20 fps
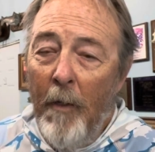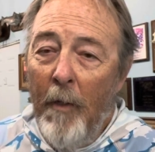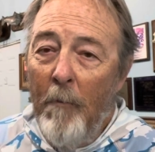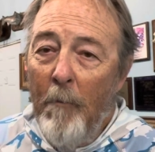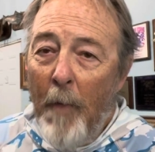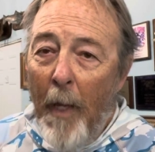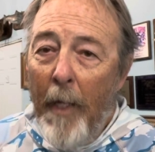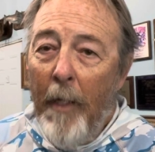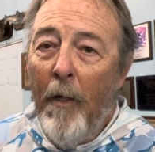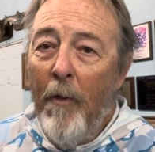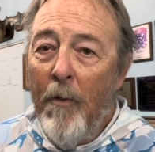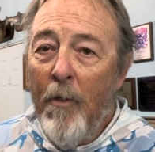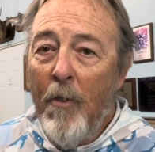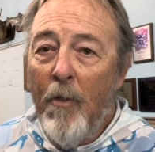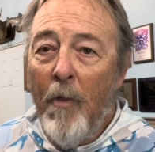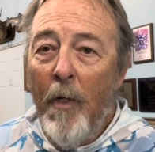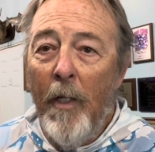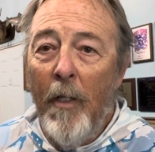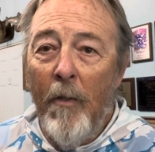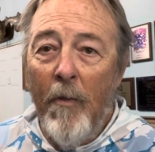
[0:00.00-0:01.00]
back on the
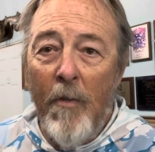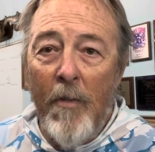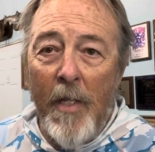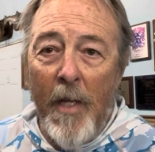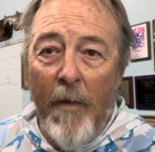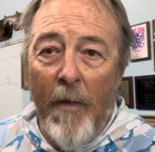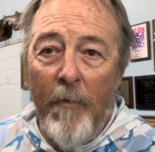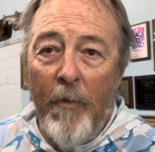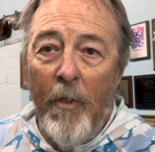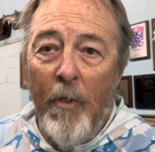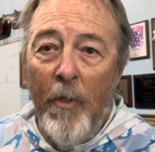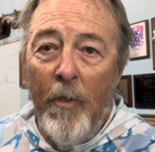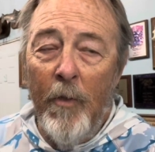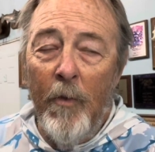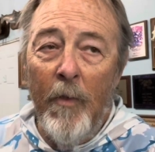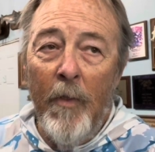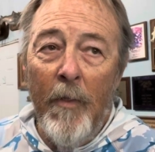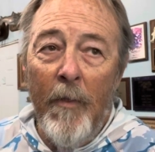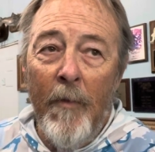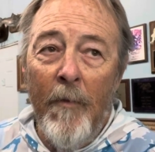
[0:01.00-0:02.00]
trailer this afternoon.